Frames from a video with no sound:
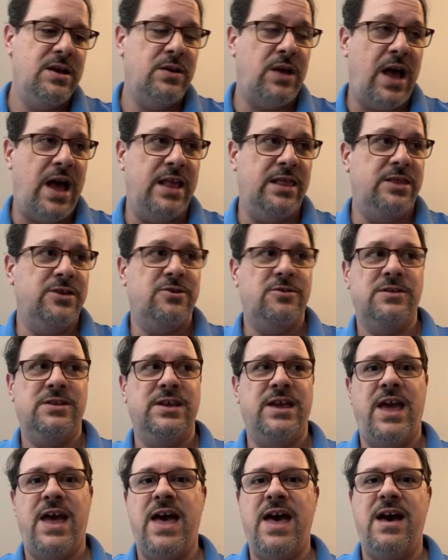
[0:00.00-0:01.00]
I
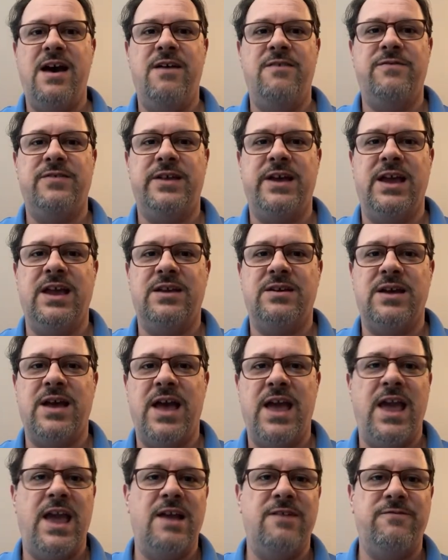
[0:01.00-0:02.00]
literally have like
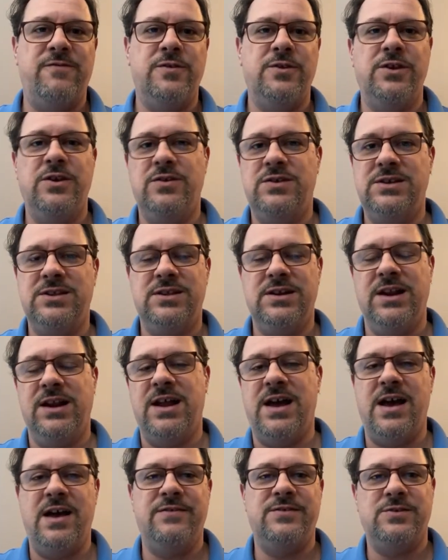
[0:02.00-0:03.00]
a handful of utility
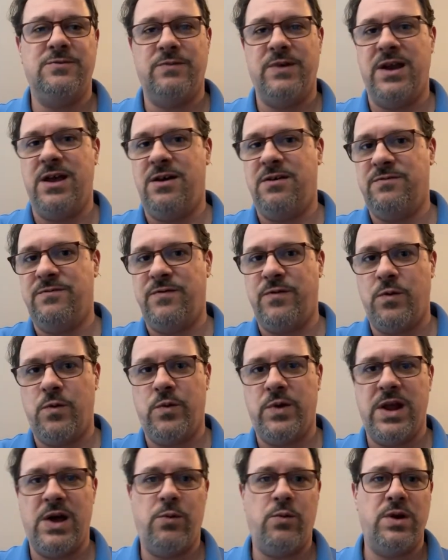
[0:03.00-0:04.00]
knives around for
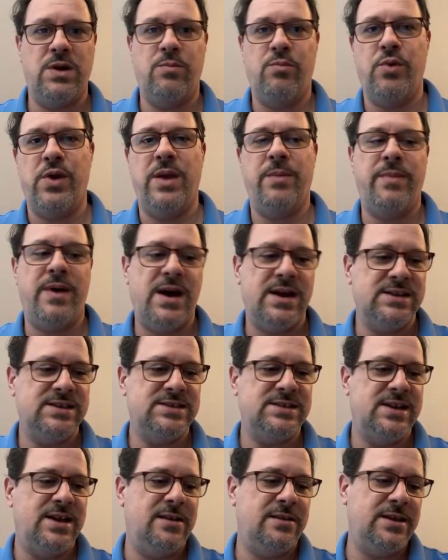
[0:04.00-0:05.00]
when I want to break
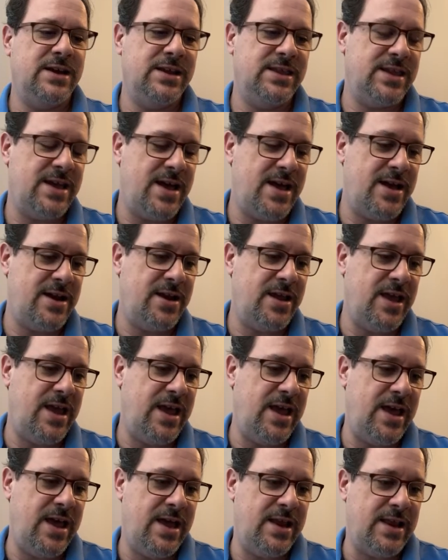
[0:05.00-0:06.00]
boxes down like that.
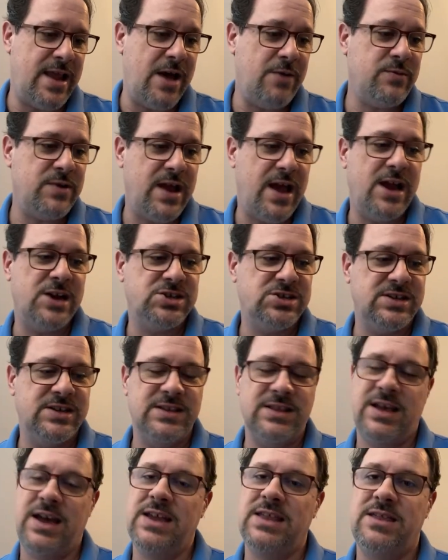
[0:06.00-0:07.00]
And that one I actually
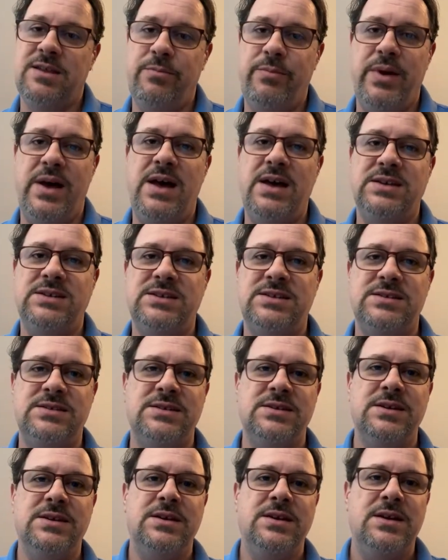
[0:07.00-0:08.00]
like the best
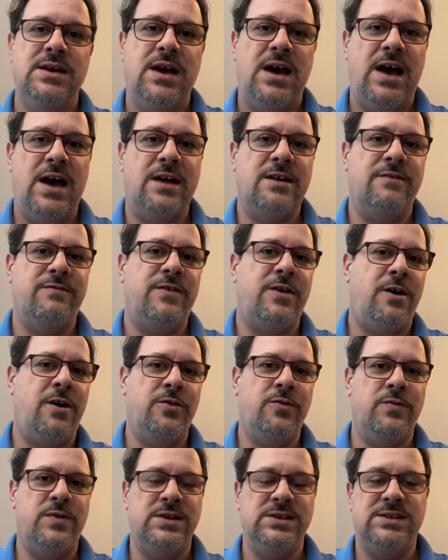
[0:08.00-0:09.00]
out of all
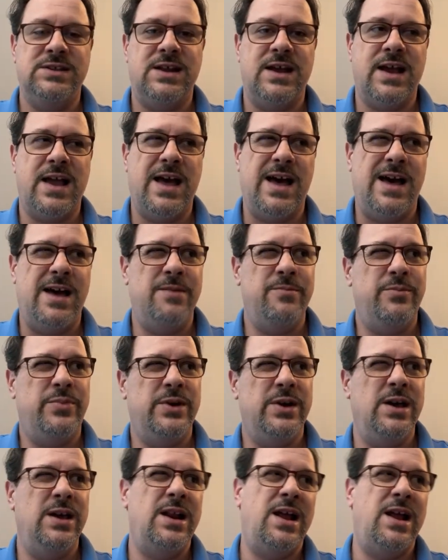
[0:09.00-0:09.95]
the ones that I got, but